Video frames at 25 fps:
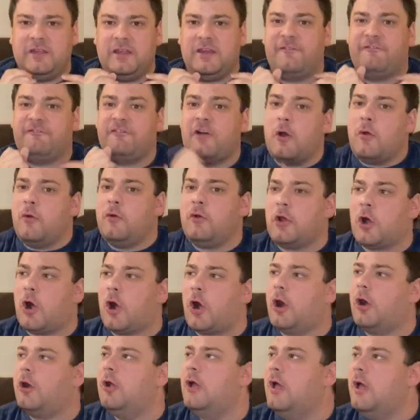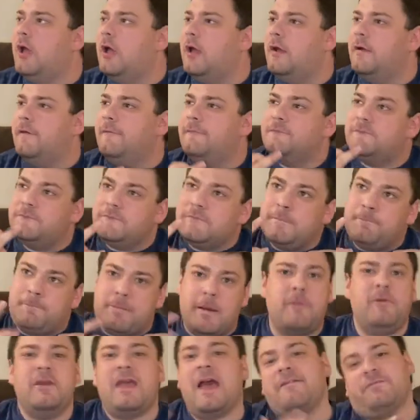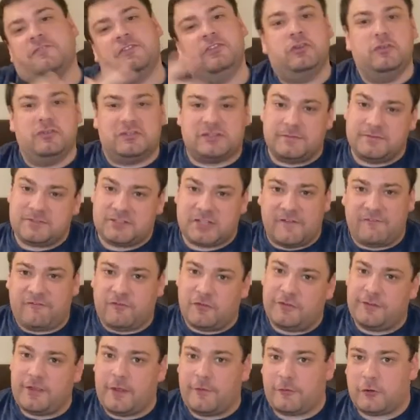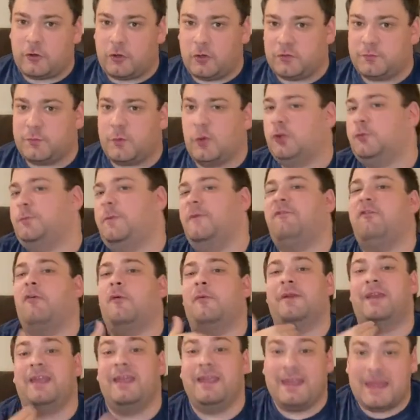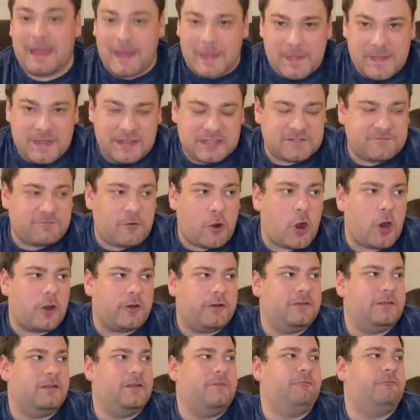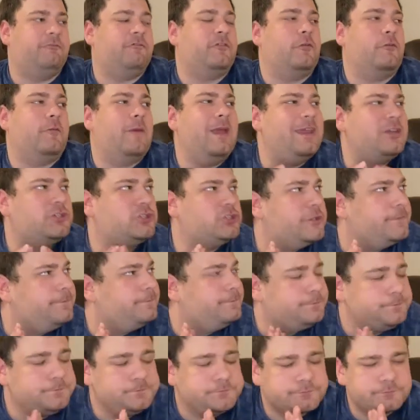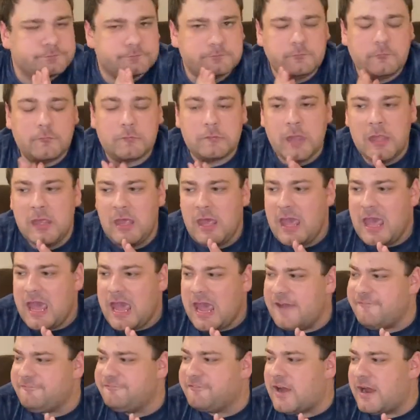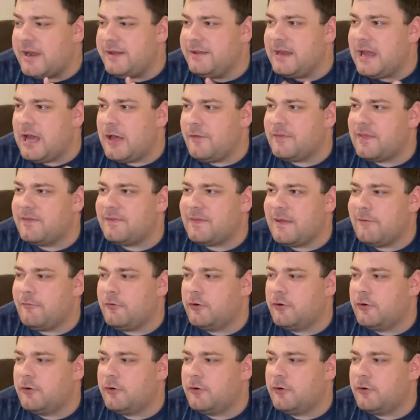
phone call, but we have to do some stuff for the other girls first before we can get this far in information and find out that